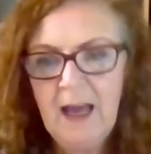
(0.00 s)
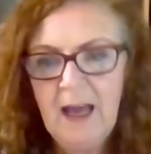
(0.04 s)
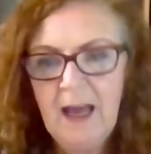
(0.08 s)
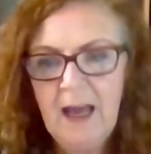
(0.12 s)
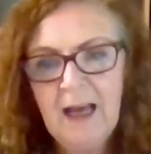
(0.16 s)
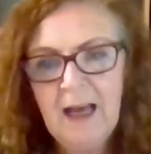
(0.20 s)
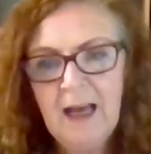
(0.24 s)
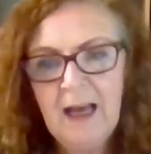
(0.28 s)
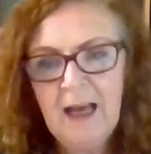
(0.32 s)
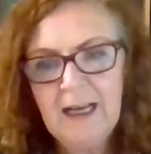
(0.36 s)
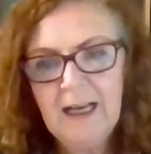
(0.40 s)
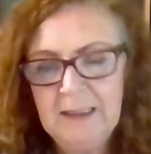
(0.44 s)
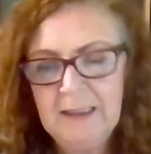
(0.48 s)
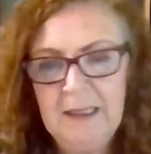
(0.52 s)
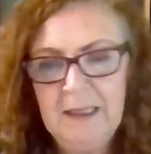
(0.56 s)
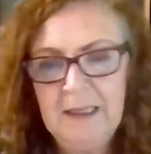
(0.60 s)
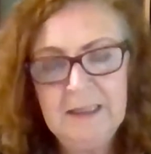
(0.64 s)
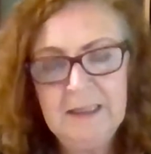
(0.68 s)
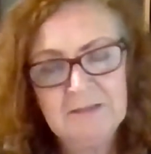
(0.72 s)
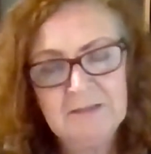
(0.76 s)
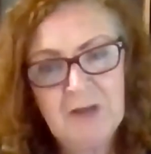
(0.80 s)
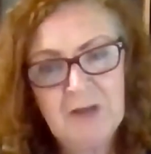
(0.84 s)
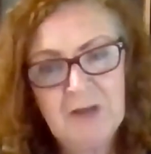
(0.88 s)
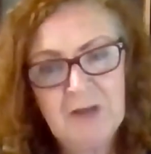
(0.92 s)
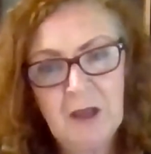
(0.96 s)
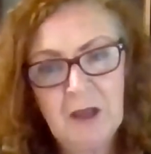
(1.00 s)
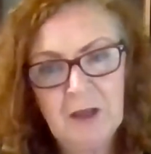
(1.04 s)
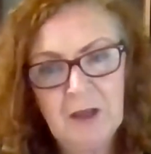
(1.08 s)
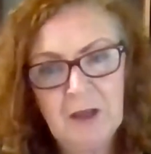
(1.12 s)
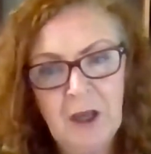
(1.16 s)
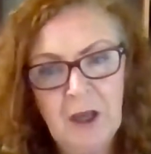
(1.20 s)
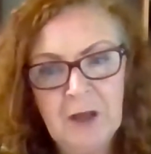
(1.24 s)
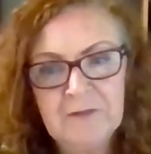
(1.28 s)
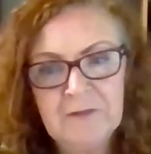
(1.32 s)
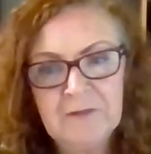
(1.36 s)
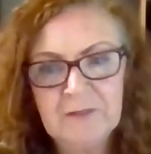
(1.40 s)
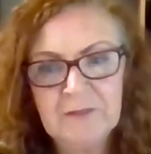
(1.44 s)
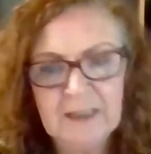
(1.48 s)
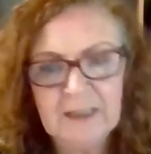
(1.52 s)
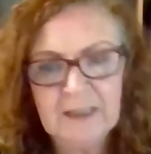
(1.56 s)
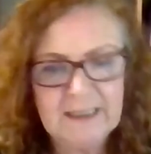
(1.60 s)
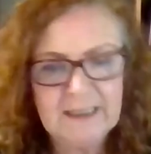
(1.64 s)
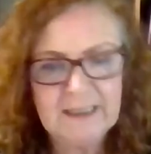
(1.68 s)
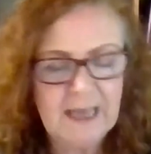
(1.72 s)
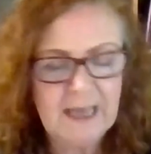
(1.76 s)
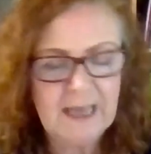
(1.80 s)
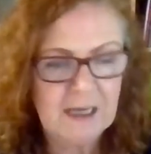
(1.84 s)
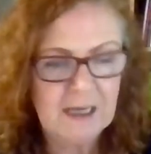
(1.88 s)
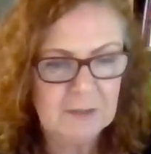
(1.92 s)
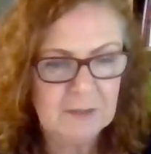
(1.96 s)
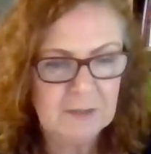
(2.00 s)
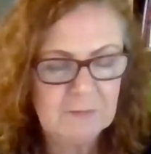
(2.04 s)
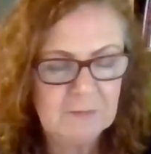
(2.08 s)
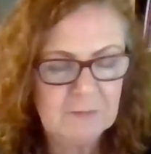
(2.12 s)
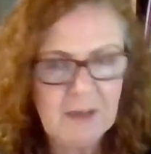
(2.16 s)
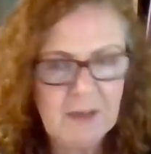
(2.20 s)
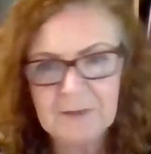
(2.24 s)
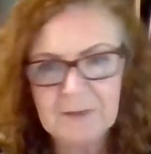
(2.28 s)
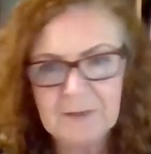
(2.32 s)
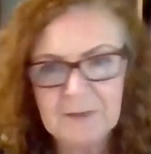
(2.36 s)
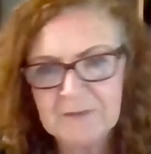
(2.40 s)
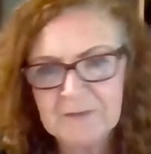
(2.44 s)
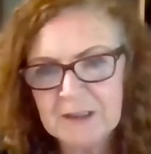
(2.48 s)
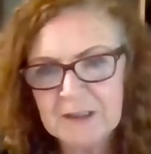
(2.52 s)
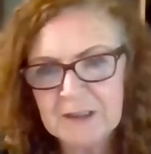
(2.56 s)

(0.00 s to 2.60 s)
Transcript: And hopefully our